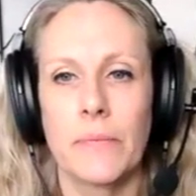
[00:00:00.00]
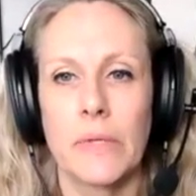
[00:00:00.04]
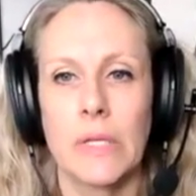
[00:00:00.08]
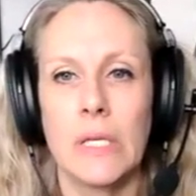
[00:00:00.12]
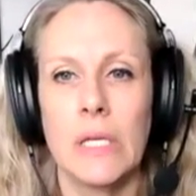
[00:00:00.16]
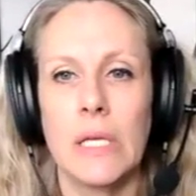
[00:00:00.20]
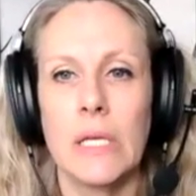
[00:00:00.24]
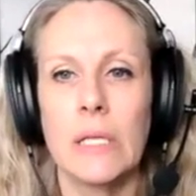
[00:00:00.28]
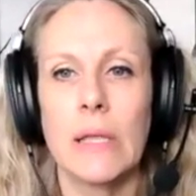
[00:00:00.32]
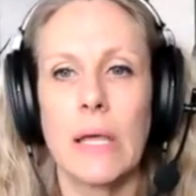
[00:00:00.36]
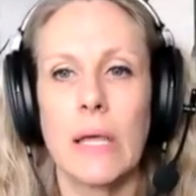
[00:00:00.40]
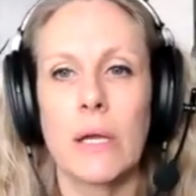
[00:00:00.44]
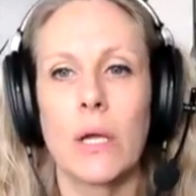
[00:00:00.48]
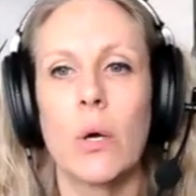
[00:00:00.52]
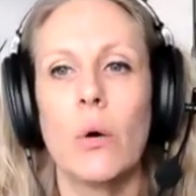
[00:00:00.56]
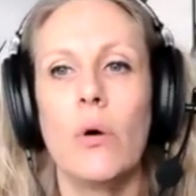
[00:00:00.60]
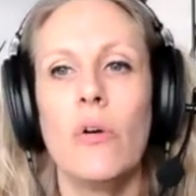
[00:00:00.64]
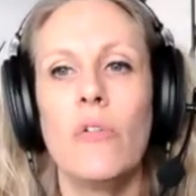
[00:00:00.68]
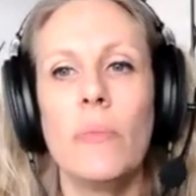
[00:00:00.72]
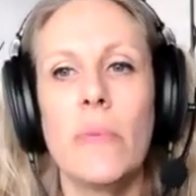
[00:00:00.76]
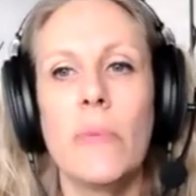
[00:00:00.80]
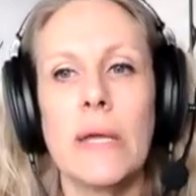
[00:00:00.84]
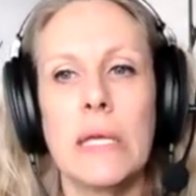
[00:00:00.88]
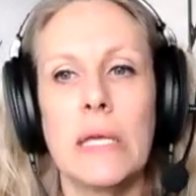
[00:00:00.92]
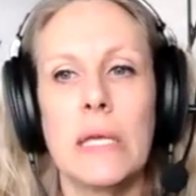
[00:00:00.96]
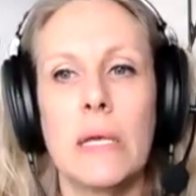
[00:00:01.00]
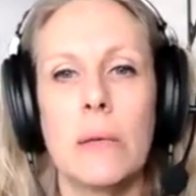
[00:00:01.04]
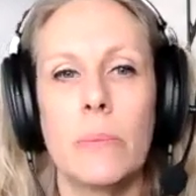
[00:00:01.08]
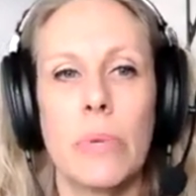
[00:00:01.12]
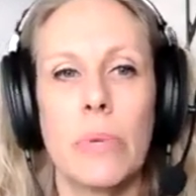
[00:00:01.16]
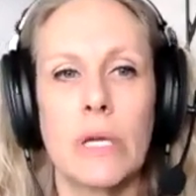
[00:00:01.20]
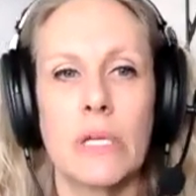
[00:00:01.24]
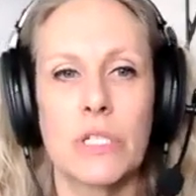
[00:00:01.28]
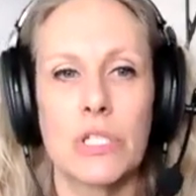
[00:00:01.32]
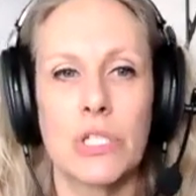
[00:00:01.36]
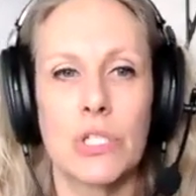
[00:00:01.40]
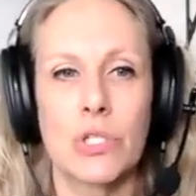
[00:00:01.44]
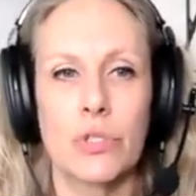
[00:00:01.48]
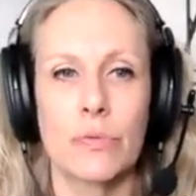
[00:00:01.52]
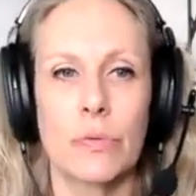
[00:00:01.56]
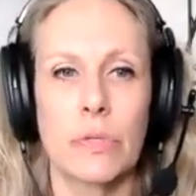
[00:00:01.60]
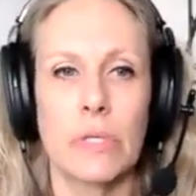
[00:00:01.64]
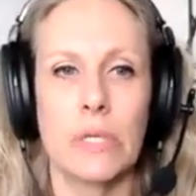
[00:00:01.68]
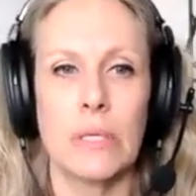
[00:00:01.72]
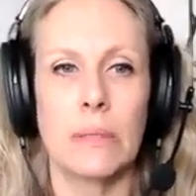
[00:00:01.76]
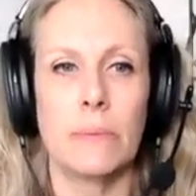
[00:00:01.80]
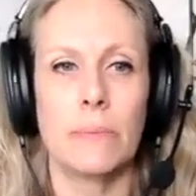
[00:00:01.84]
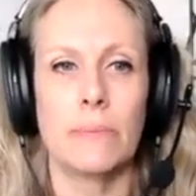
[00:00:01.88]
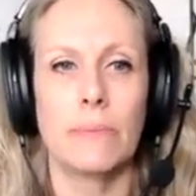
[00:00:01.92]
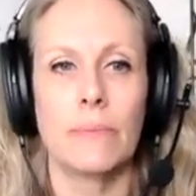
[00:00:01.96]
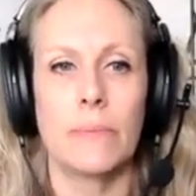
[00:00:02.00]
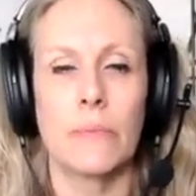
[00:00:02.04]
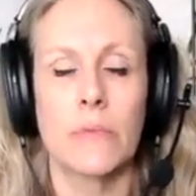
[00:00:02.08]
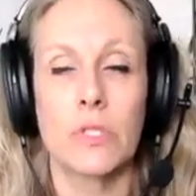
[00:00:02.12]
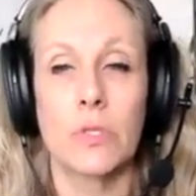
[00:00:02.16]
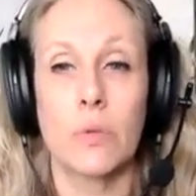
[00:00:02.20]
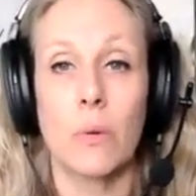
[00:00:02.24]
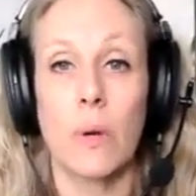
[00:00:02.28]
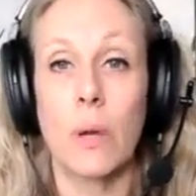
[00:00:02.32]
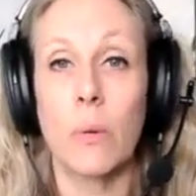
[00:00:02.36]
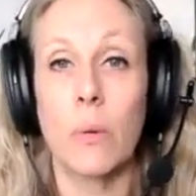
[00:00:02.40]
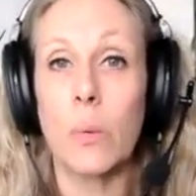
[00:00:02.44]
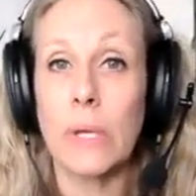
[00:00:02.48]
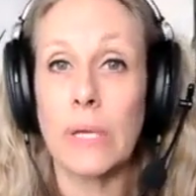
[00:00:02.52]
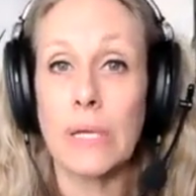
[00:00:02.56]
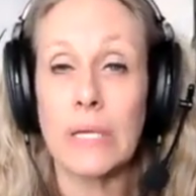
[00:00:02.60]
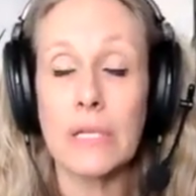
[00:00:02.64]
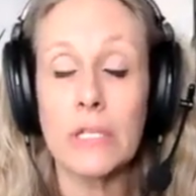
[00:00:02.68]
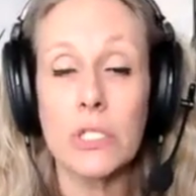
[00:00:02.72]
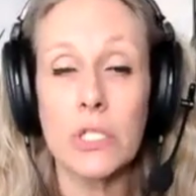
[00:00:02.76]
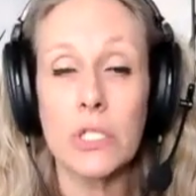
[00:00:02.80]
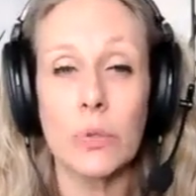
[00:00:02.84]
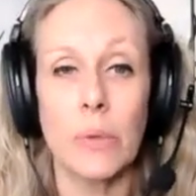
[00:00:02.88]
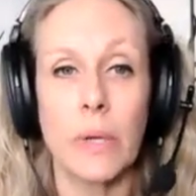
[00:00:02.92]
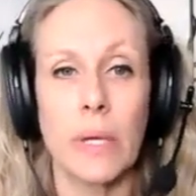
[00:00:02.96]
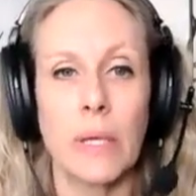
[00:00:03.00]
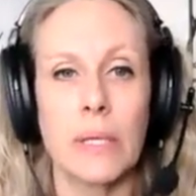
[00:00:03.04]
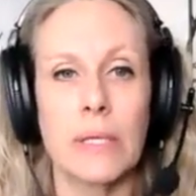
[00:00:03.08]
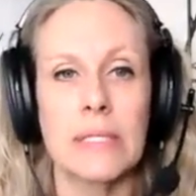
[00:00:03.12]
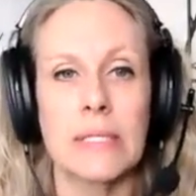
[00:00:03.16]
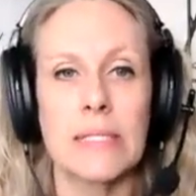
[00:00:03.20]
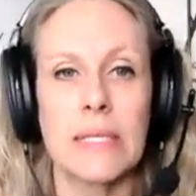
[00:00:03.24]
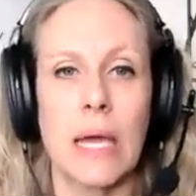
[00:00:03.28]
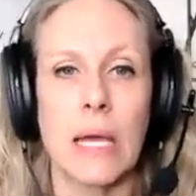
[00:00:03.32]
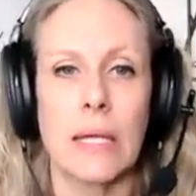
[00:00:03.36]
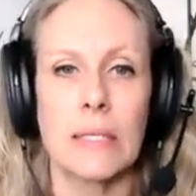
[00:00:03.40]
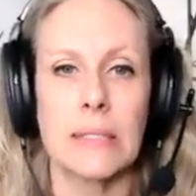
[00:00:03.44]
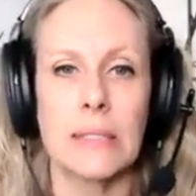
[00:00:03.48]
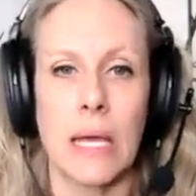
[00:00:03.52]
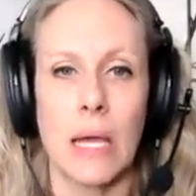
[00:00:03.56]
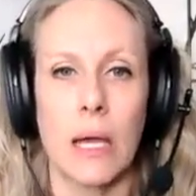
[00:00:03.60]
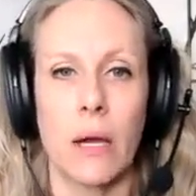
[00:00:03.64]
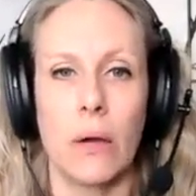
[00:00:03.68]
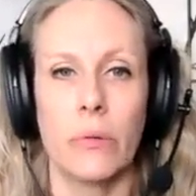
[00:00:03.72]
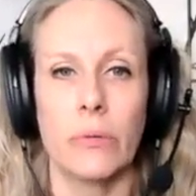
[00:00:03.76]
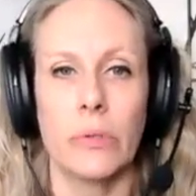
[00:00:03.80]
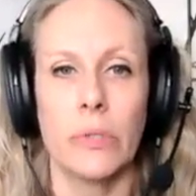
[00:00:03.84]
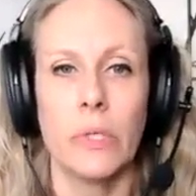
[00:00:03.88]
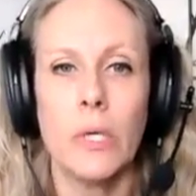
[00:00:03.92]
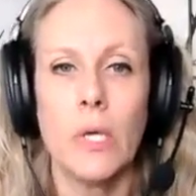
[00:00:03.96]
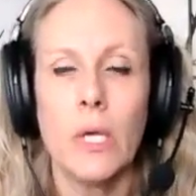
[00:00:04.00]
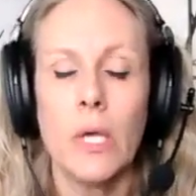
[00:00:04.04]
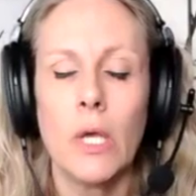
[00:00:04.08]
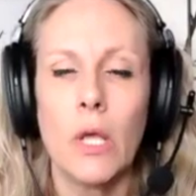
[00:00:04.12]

He let go of my hand by a stream, so I went into it and sat down.